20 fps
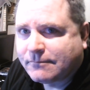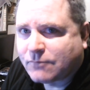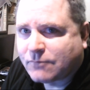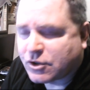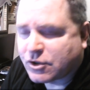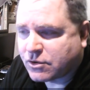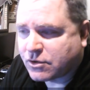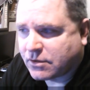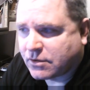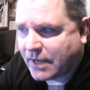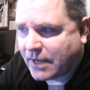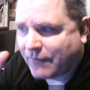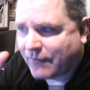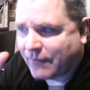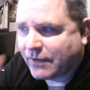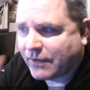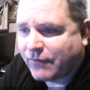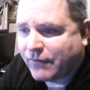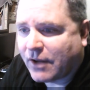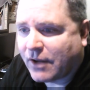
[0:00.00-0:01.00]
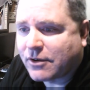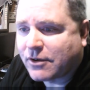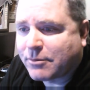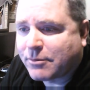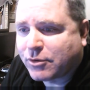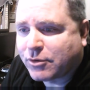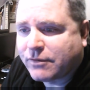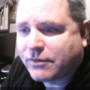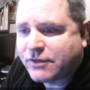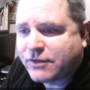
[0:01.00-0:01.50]
which Heavenly Father
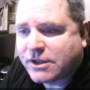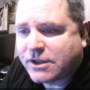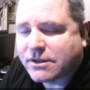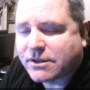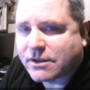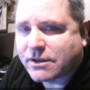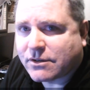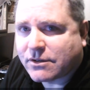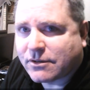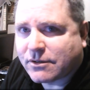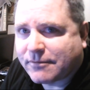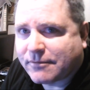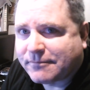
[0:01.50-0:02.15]
approved Jesus,